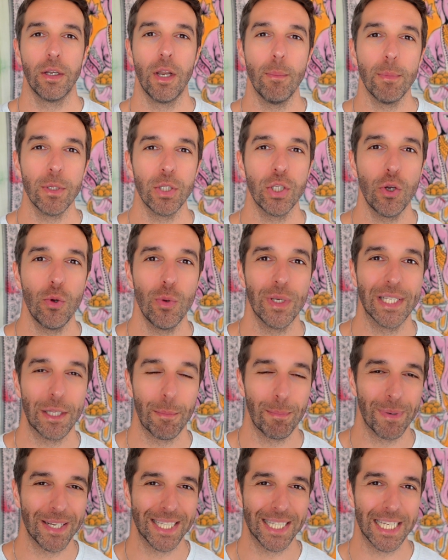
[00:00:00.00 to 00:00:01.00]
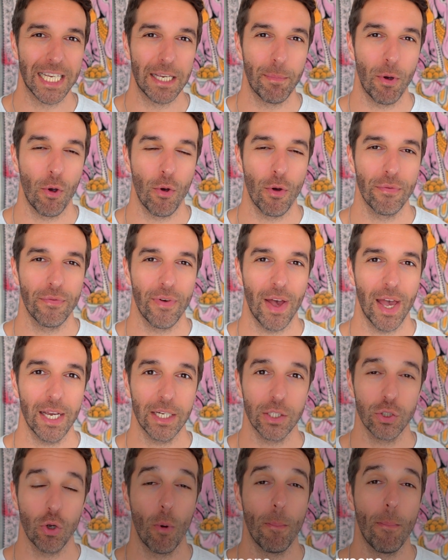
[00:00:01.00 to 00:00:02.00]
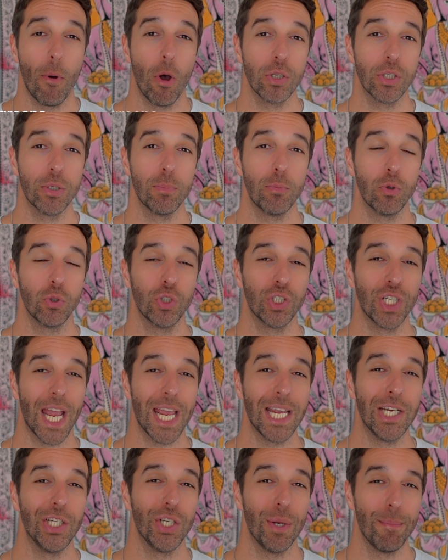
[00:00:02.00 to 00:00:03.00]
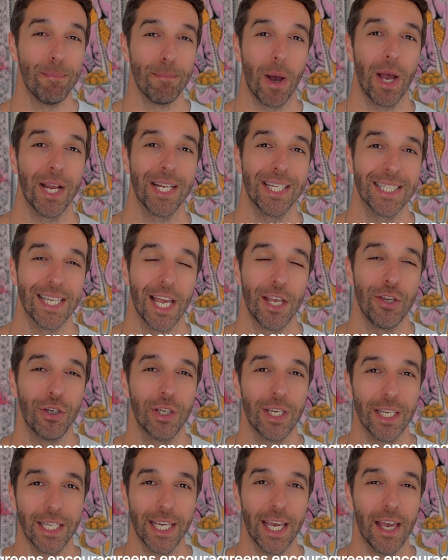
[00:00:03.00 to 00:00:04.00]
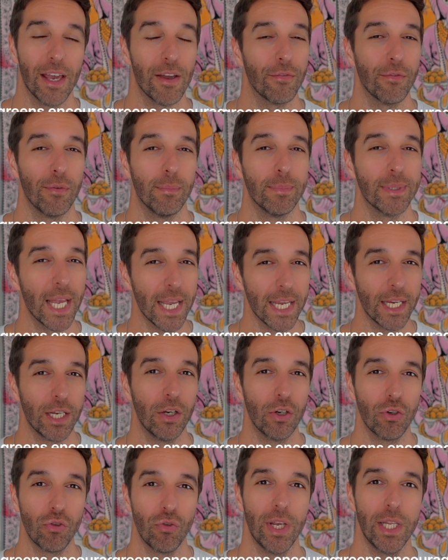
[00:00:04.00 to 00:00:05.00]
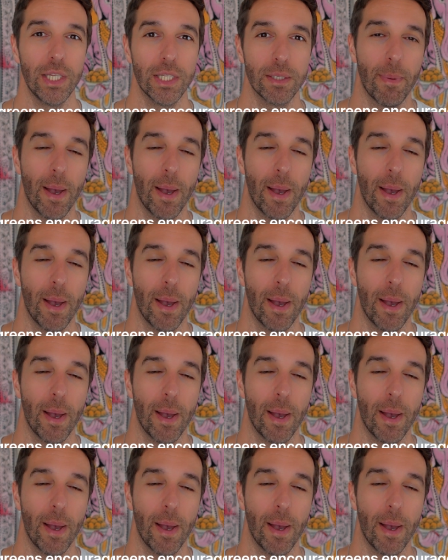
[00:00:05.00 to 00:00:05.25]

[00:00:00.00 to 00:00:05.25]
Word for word: Number two is the placebo effect or possible change in mindset you can get from taking a greens